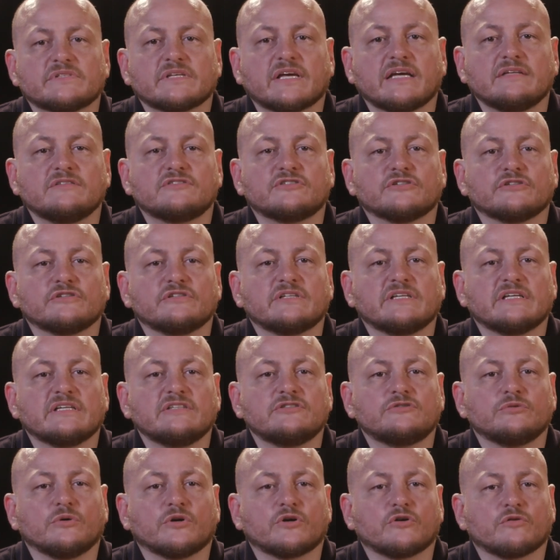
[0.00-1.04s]
can turn
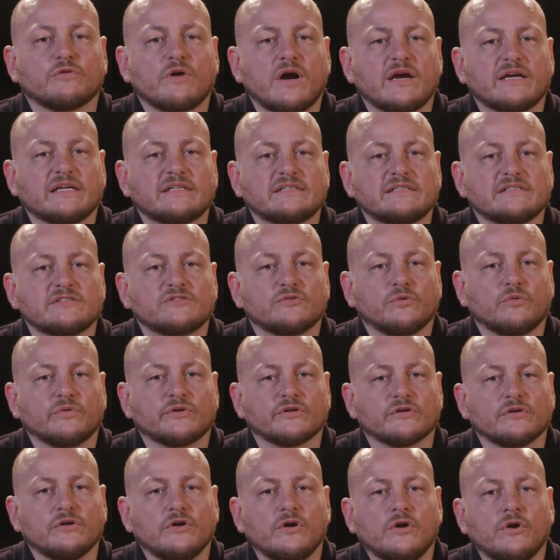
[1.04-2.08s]
into a chronic
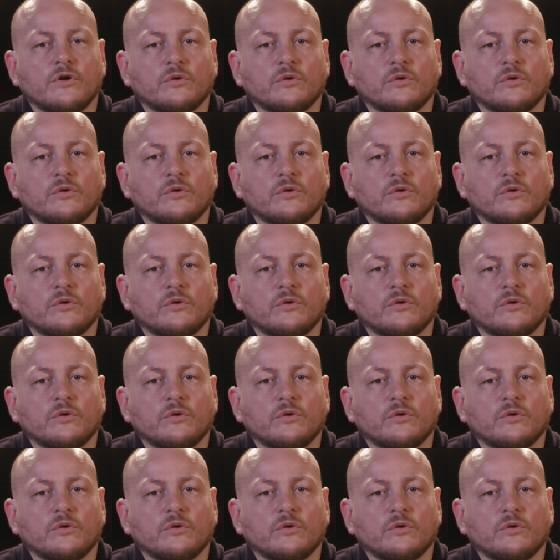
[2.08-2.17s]
disorder